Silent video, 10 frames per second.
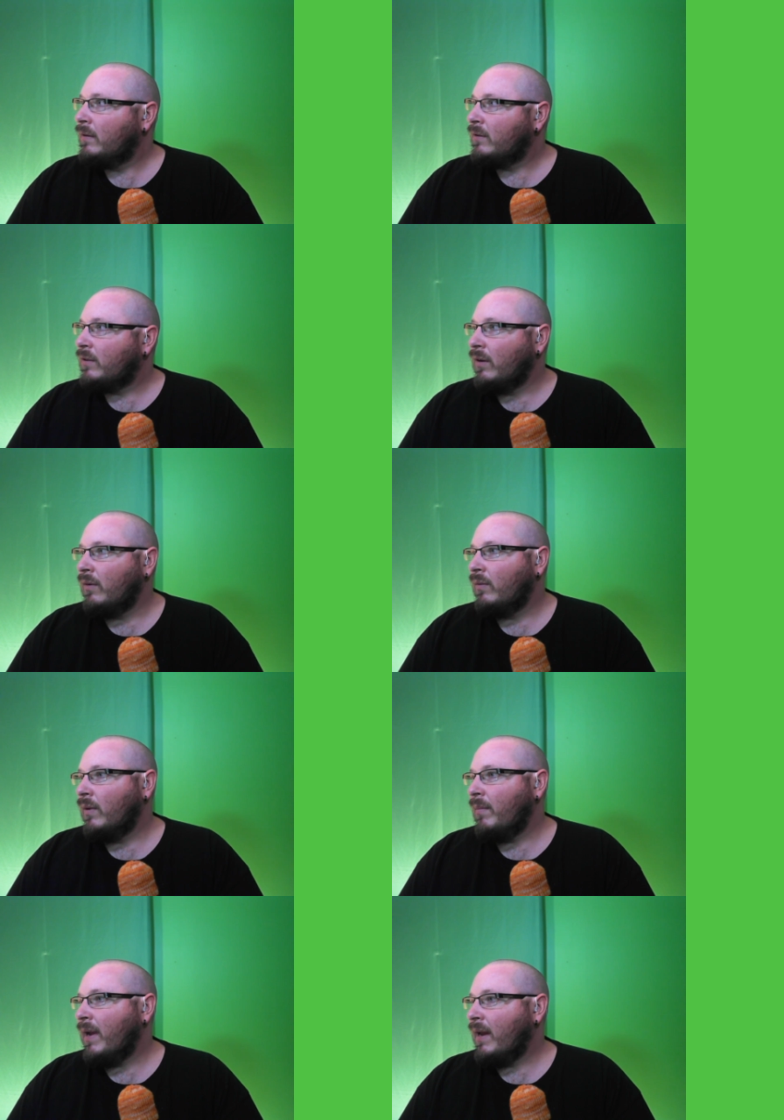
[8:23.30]
So
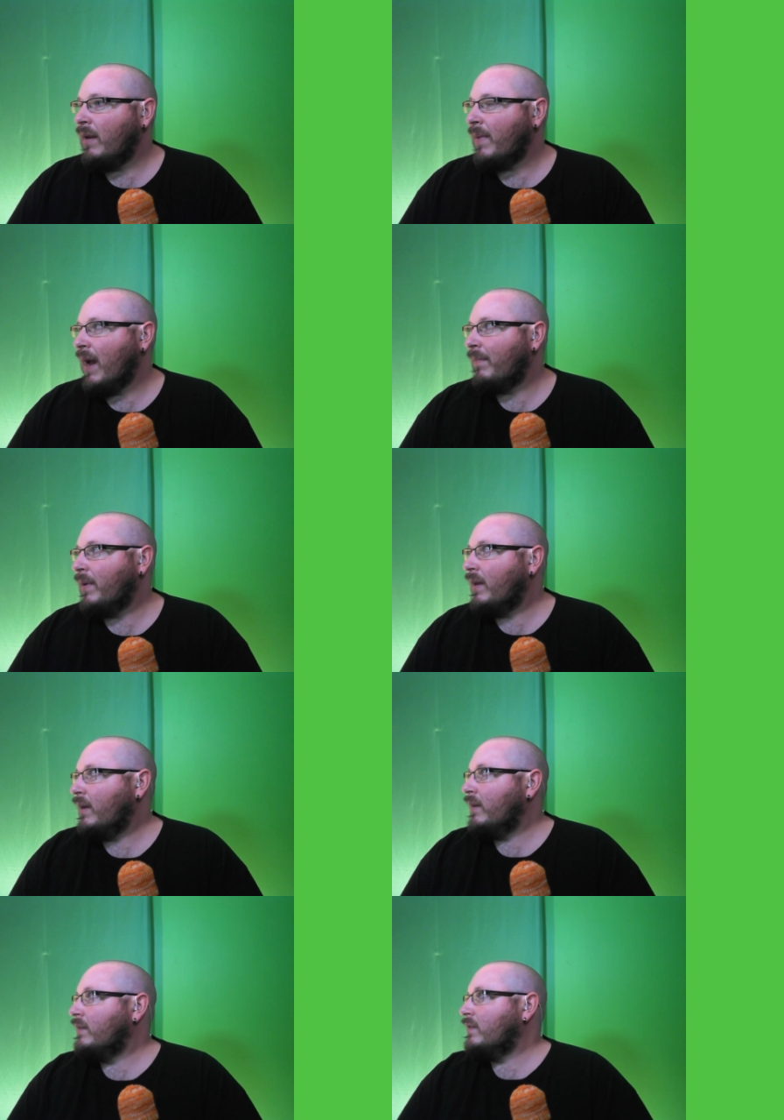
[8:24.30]
what may end up happening
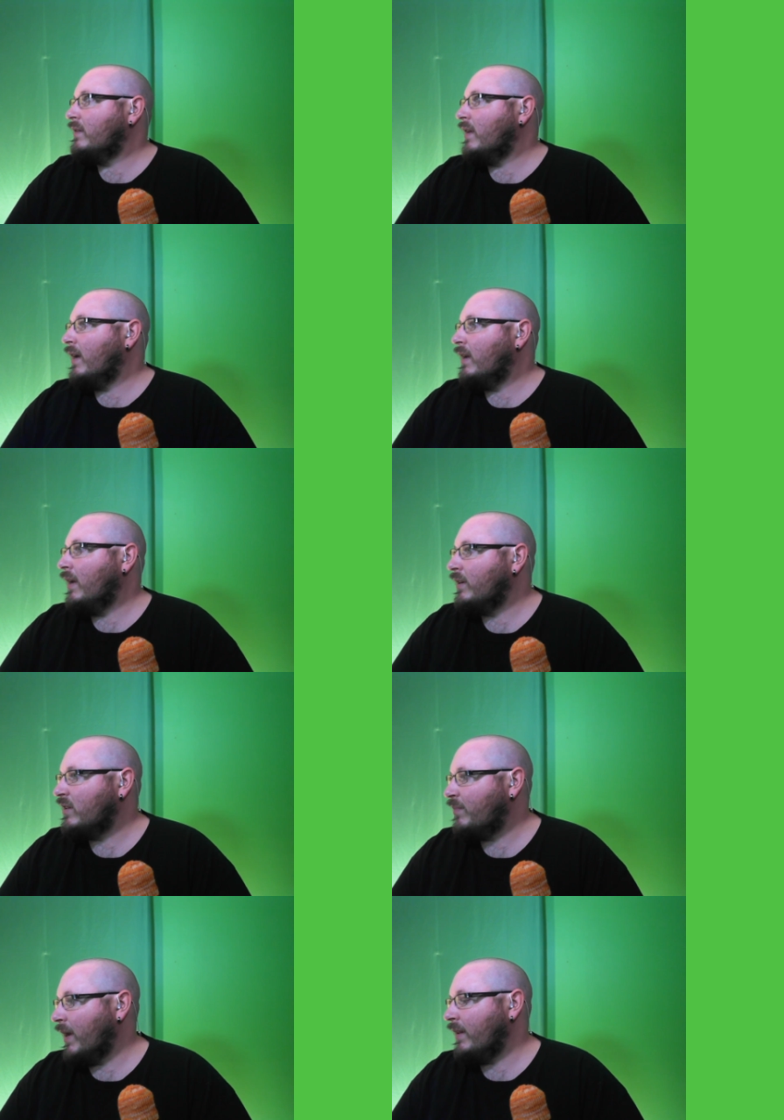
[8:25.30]
is that I
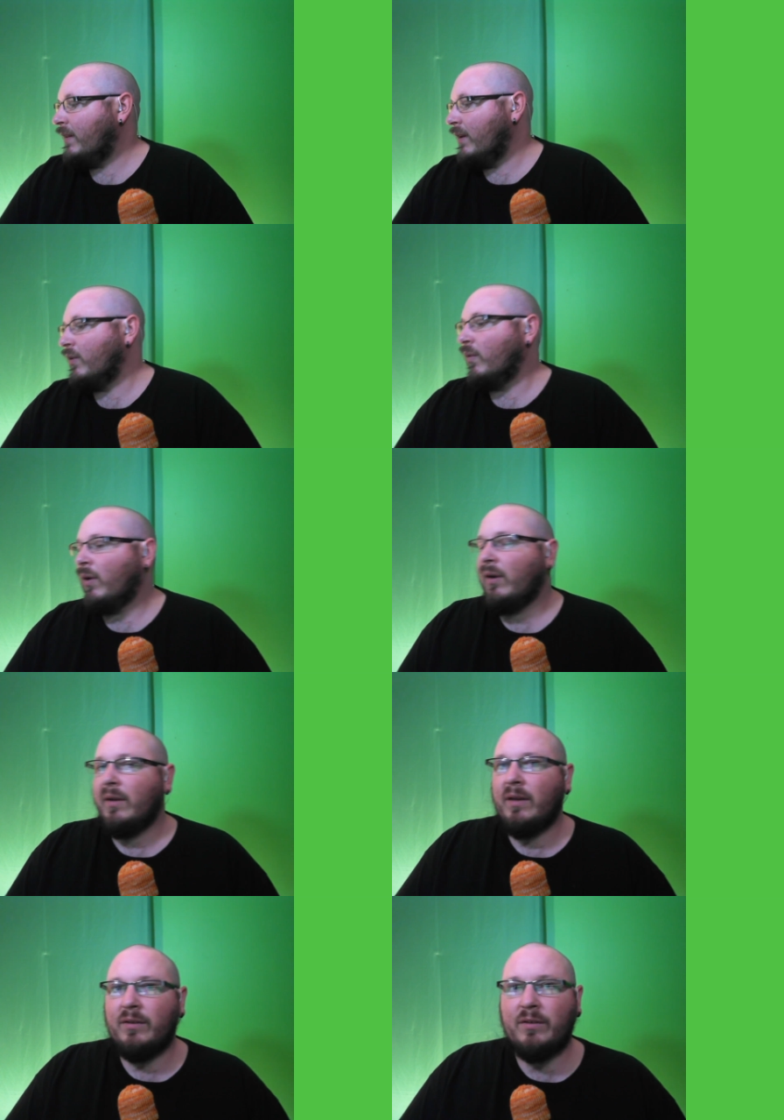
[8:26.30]
just paint the other wall
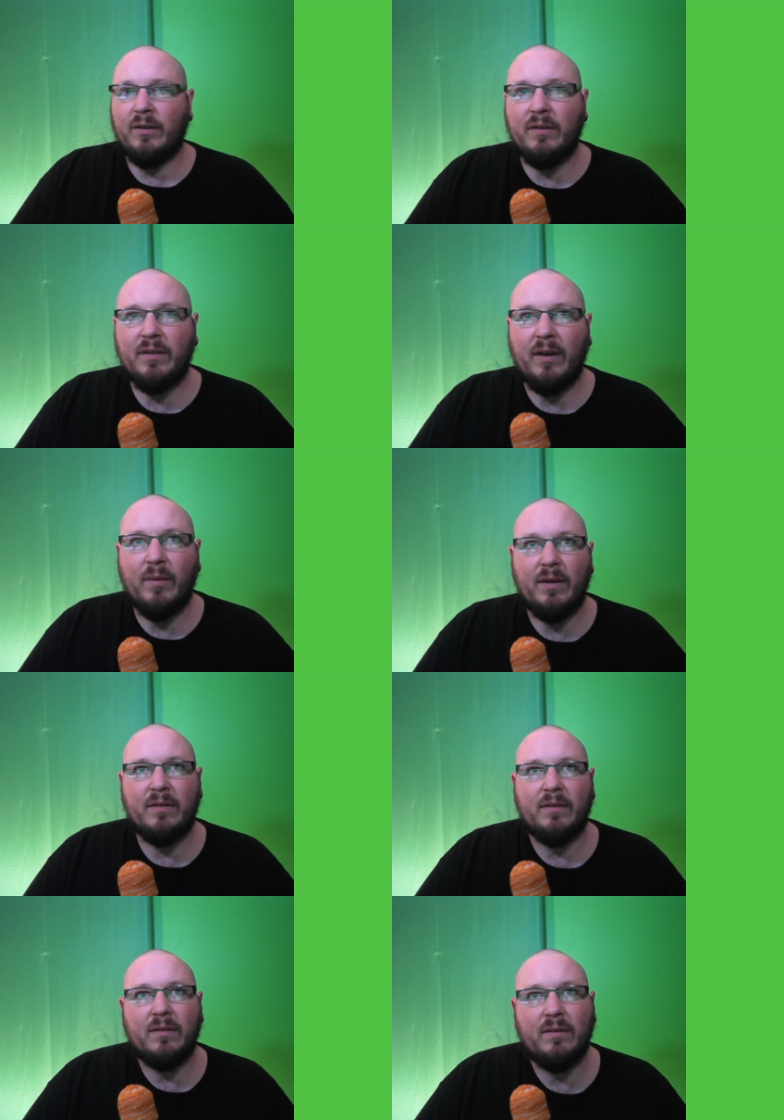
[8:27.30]
and I'll just turn
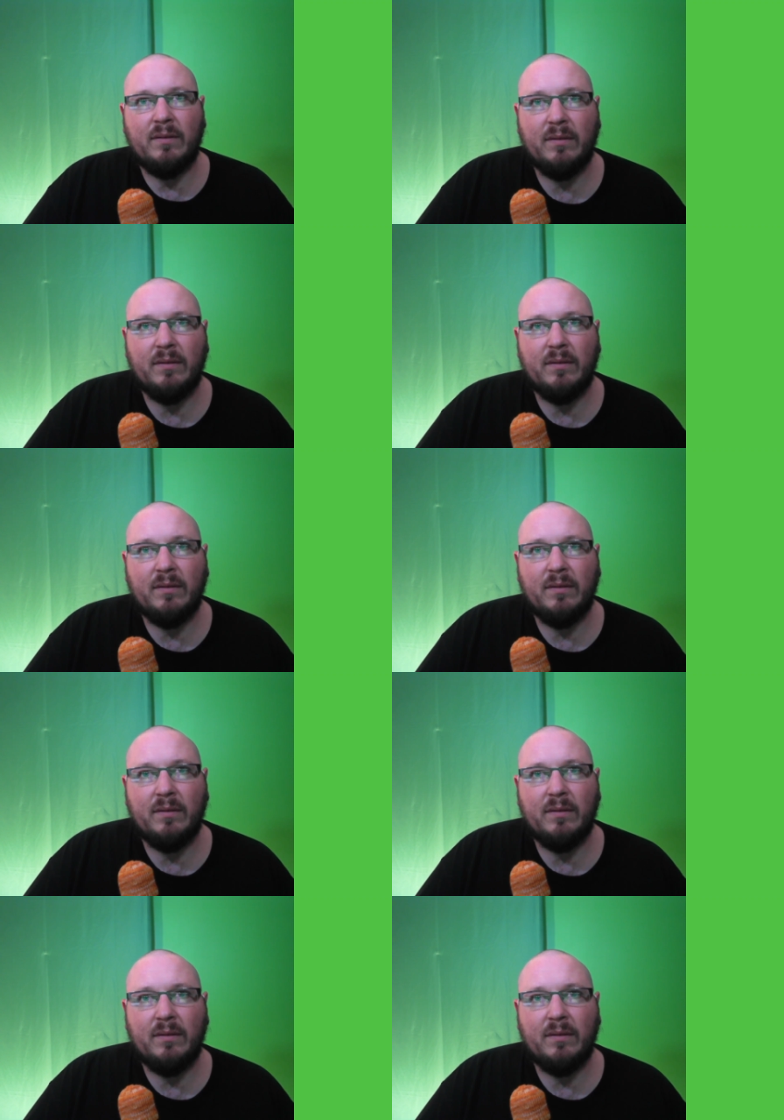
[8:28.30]
sideways and